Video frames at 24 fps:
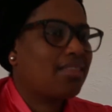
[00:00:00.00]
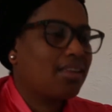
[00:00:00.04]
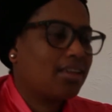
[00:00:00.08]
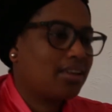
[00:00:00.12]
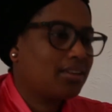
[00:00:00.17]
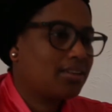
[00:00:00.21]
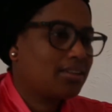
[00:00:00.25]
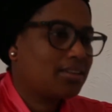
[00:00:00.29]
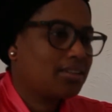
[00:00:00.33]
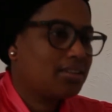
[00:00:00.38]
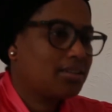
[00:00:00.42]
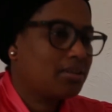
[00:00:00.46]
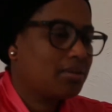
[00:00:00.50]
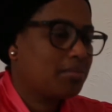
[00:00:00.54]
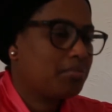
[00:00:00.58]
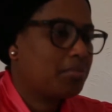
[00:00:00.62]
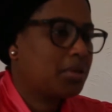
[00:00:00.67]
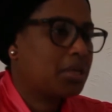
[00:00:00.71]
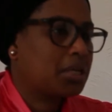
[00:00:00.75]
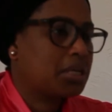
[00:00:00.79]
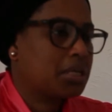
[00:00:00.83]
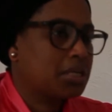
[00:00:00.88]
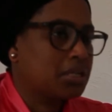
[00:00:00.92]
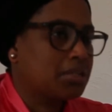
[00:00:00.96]
think
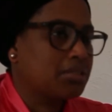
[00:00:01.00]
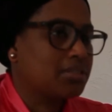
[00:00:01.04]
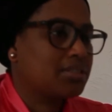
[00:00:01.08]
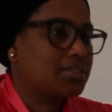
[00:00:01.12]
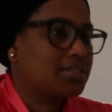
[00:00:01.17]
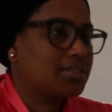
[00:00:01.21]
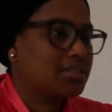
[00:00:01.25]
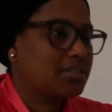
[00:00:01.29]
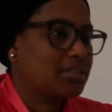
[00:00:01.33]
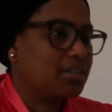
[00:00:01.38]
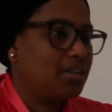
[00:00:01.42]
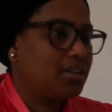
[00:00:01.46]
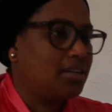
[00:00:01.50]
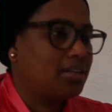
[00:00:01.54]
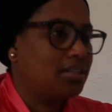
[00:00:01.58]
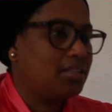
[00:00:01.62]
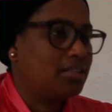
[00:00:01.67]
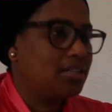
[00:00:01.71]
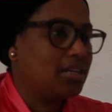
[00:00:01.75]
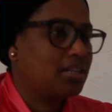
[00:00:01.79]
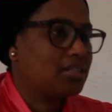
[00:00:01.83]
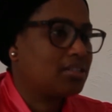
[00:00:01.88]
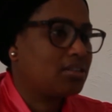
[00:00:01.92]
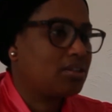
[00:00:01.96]
because
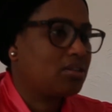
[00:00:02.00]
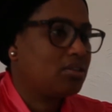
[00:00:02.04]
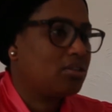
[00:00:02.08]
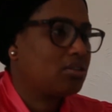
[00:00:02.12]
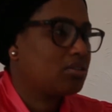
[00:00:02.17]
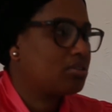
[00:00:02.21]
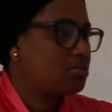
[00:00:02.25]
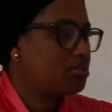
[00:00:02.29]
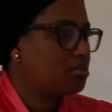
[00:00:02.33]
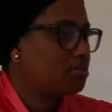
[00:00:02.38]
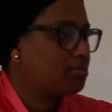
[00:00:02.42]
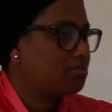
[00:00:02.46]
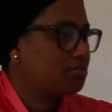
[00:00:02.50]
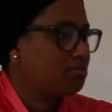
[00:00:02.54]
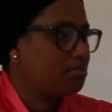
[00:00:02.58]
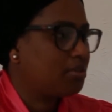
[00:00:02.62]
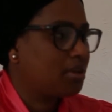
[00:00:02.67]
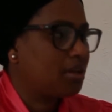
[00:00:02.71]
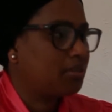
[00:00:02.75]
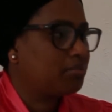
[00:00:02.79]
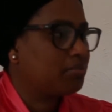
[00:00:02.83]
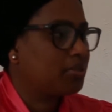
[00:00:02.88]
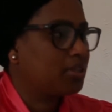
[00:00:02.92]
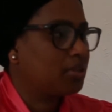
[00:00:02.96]
there's a lot of
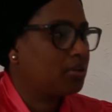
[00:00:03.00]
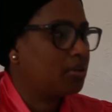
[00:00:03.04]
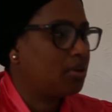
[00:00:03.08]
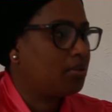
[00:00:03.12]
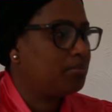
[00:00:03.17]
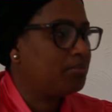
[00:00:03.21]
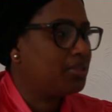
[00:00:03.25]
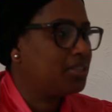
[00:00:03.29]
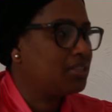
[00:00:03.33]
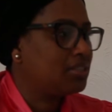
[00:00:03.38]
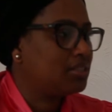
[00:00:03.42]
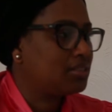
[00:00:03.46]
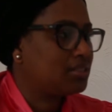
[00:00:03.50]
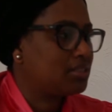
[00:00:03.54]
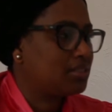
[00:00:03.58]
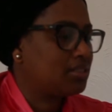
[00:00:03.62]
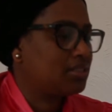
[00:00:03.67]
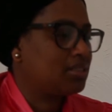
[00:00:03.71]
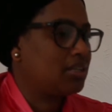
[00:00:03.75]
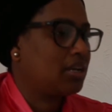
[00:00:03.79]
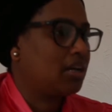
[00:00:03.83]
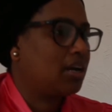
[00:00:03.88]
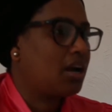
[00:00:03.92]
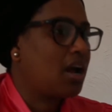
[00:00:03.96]
BME
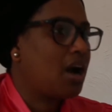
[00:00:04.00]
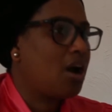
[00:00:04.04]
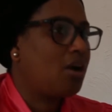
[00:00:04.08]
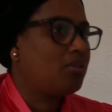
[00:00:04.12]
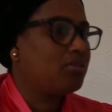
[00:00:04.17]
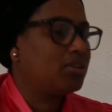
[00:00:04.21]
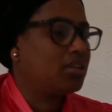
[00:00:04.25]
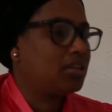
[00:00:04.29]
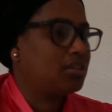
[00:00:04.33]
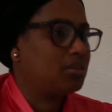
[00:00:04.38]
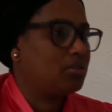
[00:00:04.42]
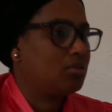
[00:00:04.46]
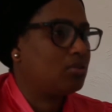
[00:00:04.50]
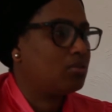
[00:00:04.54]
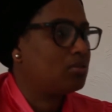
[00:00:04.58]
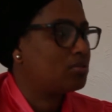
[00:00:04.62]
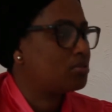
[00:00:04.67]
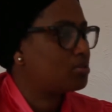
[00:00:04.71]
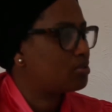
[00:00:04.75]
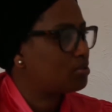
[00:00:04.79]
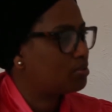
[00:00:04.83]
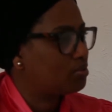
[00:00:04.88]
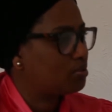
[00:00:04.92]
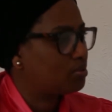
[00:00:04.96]
communities around, and
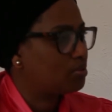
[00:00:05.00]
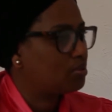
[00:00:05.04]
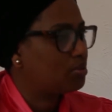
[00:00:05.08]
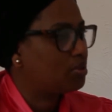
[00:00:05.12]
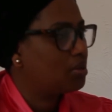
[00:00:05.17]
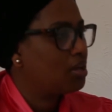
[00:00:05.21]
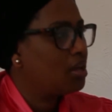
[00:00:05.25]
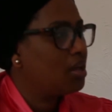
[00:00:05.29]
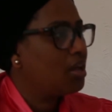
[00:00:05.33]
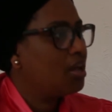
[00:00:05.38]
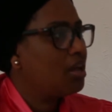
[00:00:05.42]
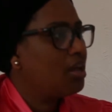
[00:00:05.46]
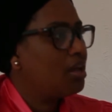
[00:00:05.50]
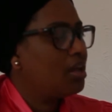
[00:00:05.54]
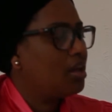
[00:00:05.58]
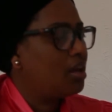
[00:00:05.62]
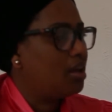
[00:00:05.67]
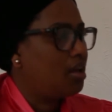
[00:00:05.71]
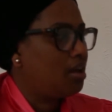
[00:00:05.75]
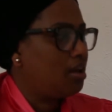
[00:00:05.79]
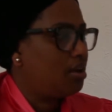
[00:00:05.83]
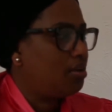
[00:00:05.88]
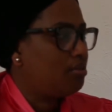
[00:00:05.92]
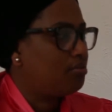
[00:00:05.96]
also
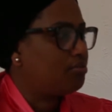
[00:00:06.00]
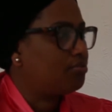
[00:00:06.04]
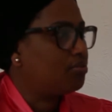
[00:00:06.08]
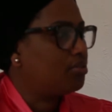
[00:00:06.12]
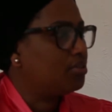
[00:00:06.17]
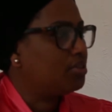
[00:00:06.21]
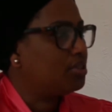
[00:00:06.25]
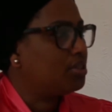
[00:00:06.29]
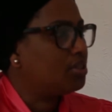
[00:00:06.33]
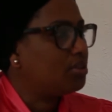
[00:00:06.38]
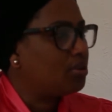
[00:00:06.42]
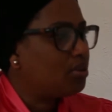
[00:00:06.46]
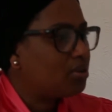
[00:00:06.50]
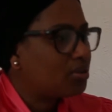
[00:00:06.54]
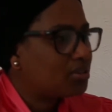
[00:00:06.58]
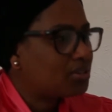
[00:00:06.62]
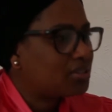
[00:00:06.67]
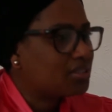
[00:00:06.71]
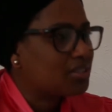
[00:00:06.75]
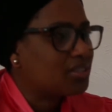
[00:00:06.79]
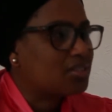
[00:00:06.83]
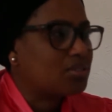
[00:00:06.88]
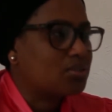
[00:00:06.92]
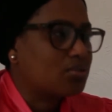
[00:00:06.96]
for the
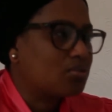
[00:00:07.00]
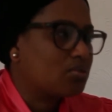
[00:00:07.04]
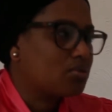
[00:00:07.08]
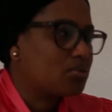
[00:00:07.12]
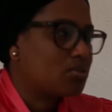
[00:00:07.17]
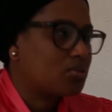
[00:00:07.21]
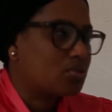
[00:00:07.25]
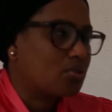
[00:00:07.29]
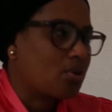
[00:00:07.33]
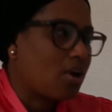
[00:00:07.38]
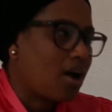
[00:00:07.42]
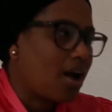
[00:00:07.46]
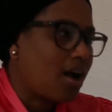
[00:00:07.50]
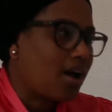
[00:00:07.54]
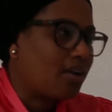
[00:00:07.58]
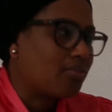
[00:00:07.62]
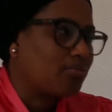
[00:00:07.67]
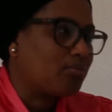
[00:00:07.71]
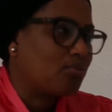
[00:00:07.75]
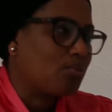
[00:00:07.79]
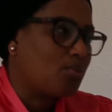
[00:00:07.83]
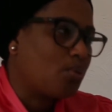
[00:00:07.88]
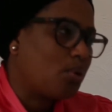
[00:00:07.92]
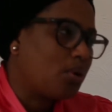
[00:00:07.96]
North, it's good to
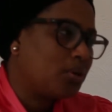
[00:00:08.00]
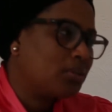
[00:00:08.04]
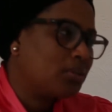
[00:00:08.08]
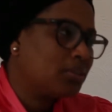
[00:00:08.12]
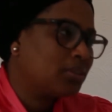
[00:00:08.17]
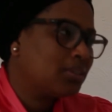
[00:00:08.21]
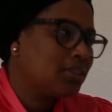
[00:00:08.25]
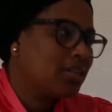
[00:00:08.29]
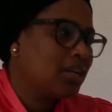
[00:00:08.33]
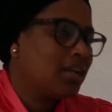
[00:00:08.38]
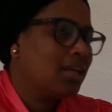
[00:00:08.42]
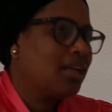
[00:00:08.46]
have one.